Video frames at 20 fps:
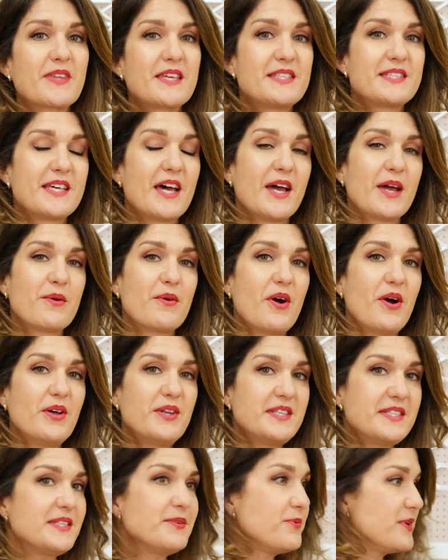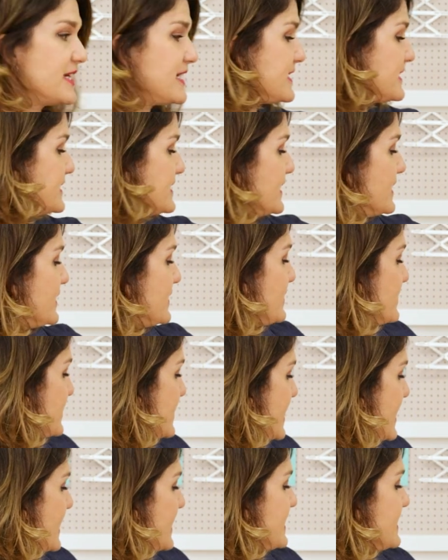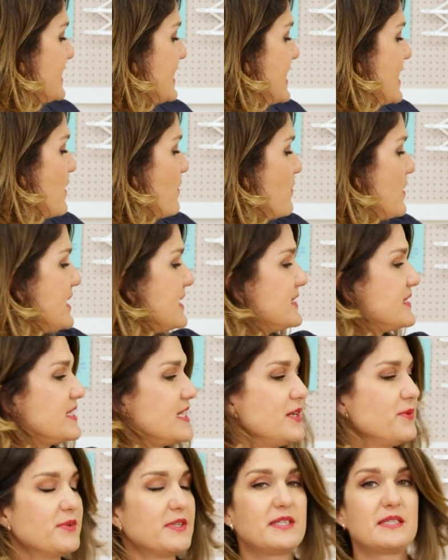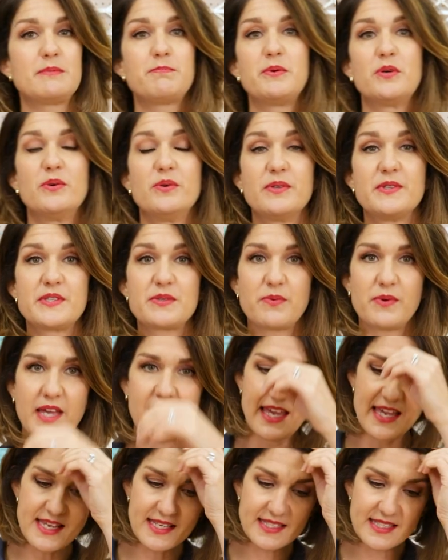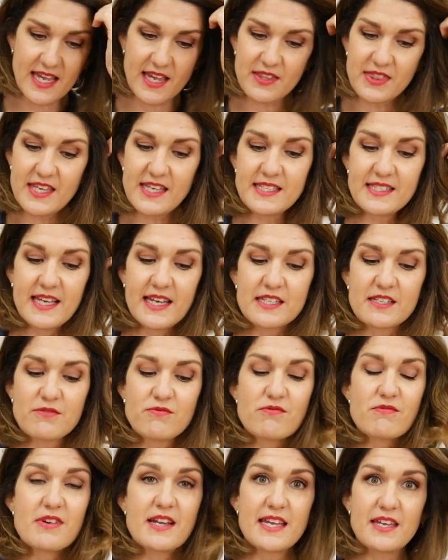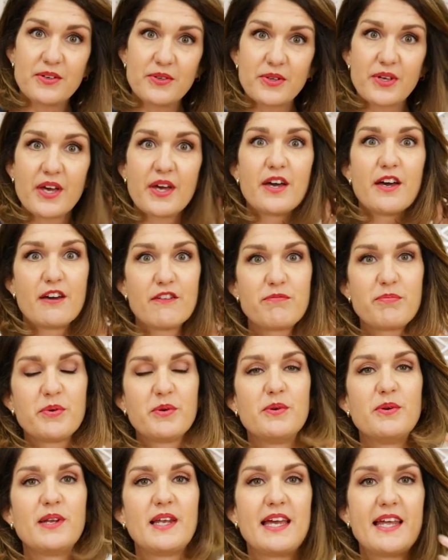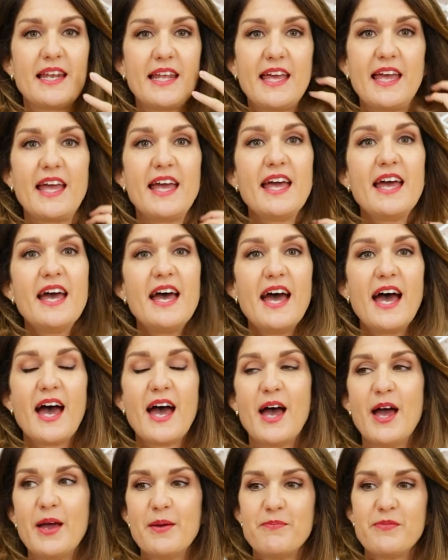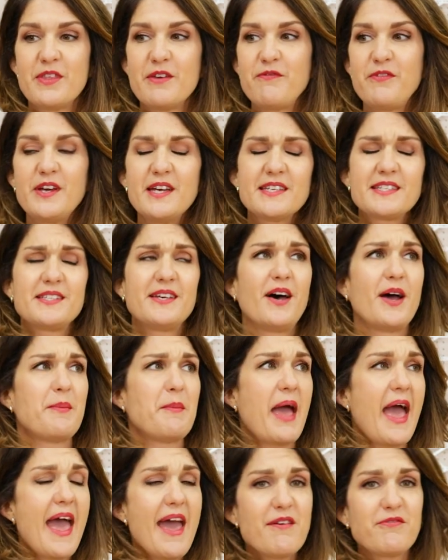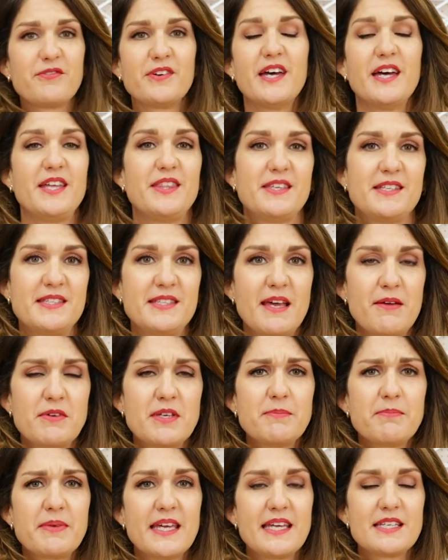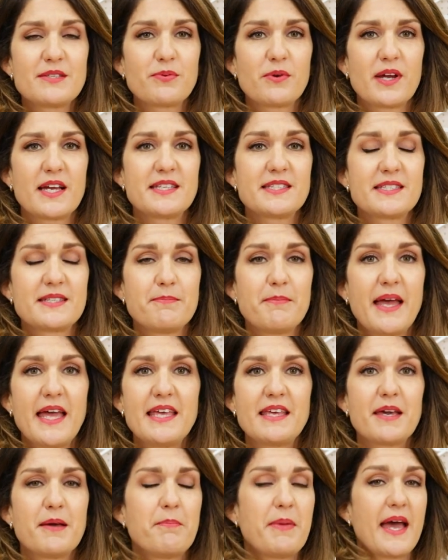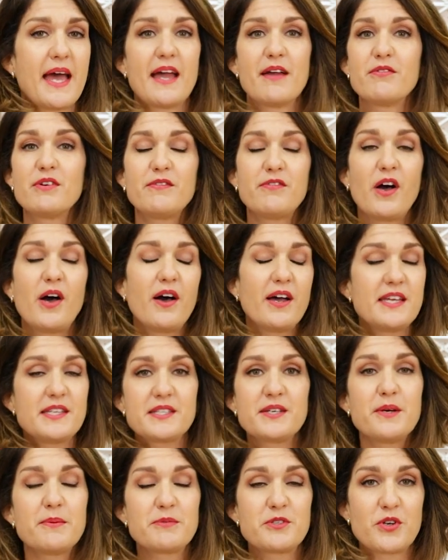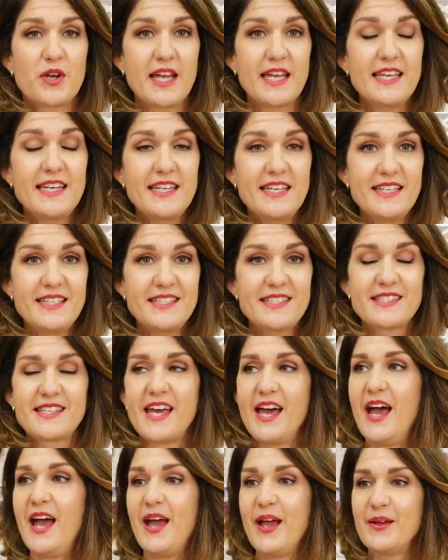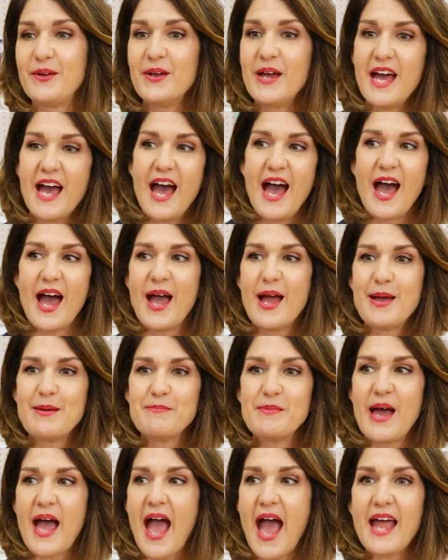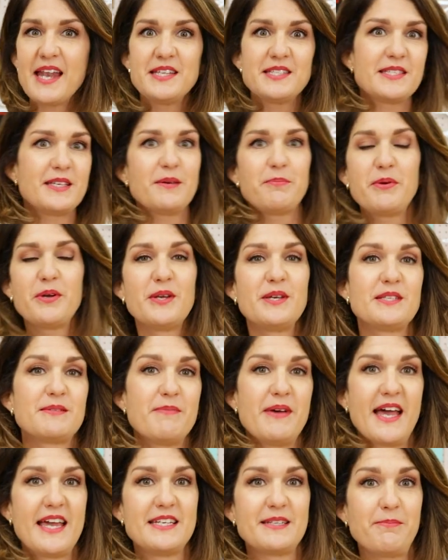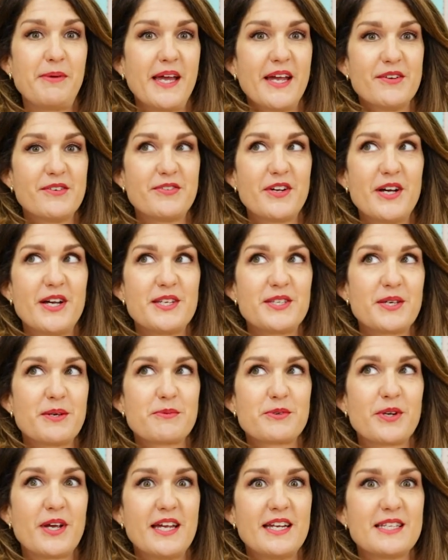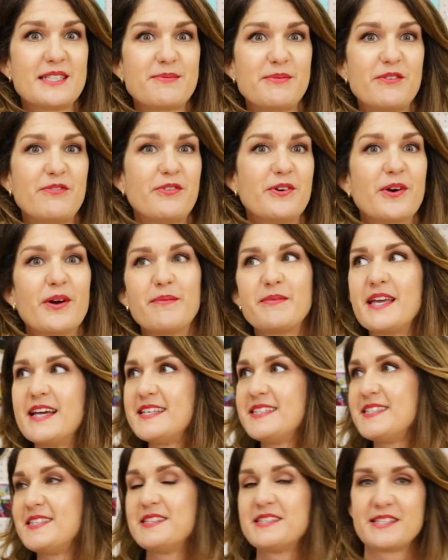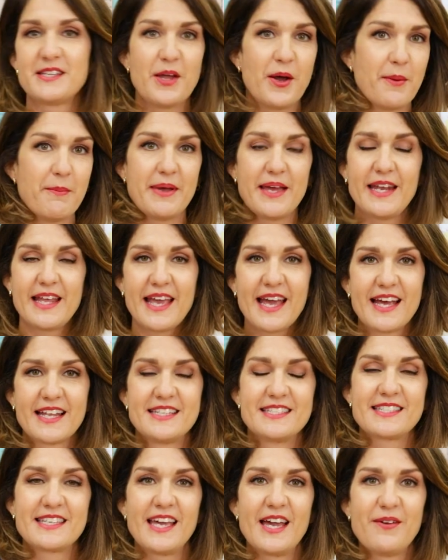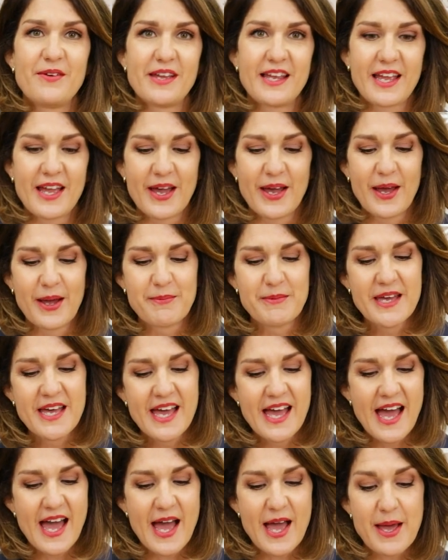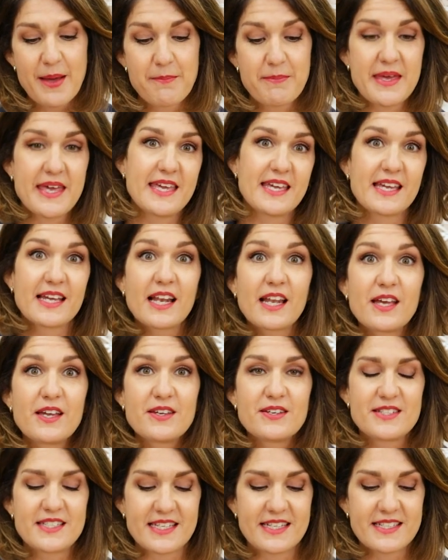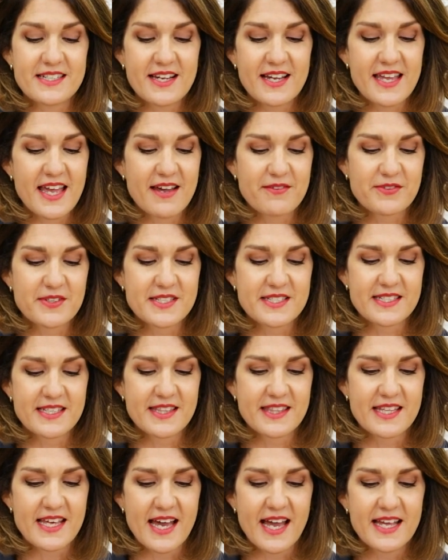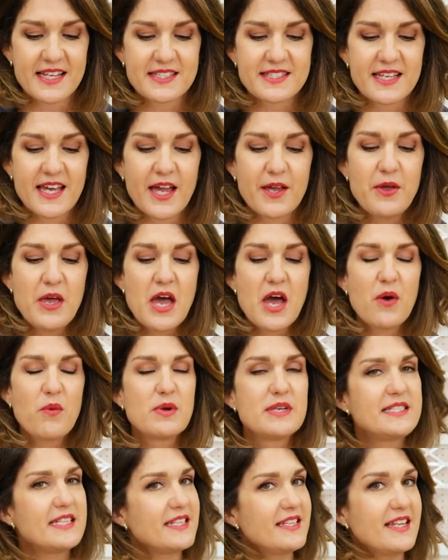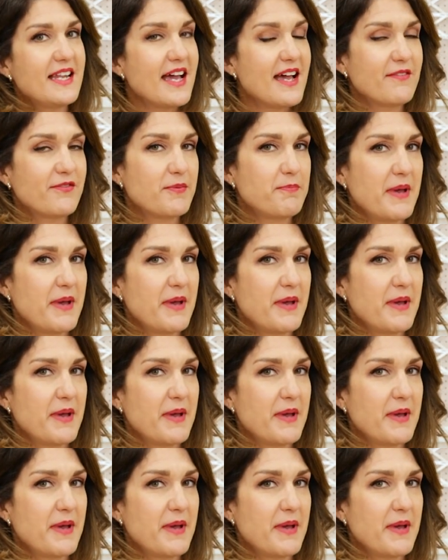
So on to week two then. Week two was sports week, so this had a real curveball in it. The first time ever the Sewing Bees were asked to make a pair of high top trainers. So hands up who's made a pair of high top trainers before. I'm guessing there's not many hands going up, me included. I haven't done that. So we didn't have a